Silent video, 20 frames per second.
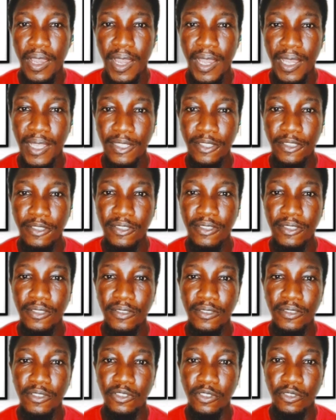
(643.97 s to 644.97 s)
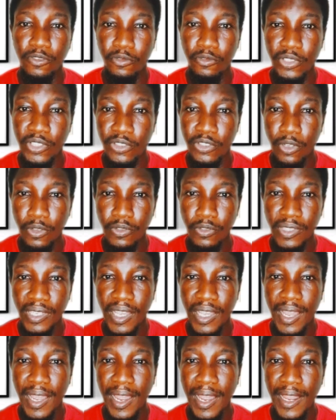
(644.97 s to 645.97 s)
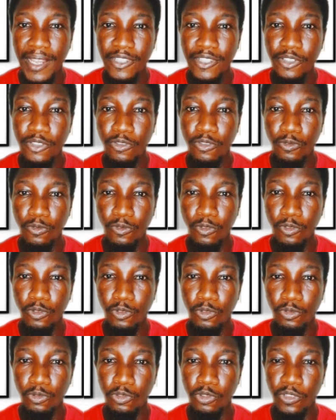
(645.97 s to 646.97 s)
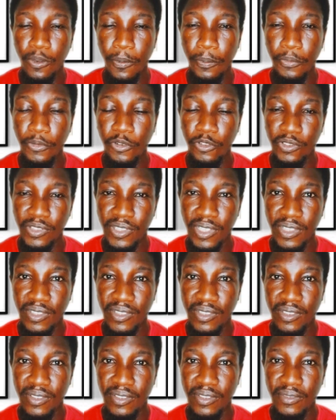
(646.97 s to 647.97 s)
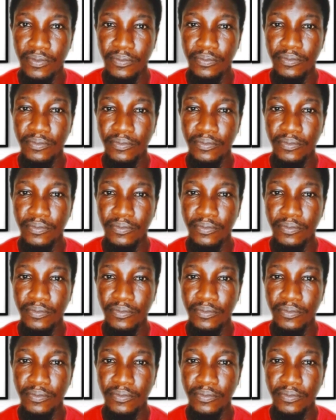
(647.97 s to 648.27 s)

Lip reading: And your results has to go through some processes.